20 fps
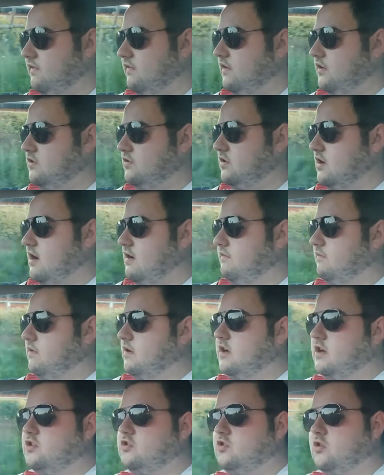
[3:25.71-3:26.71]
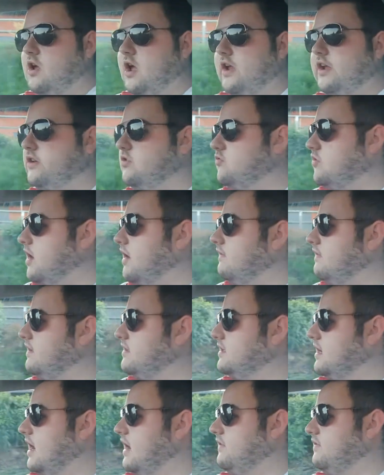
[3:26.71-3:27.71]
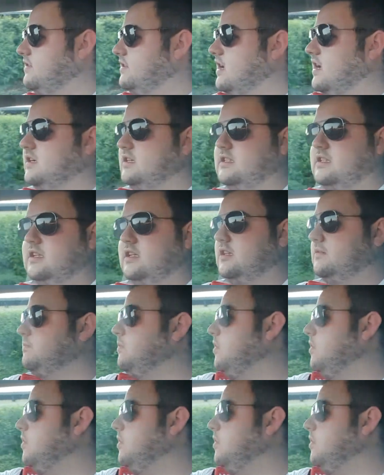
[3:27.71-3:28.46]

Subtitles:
for a drive. We're going to try and drive this car as nicely as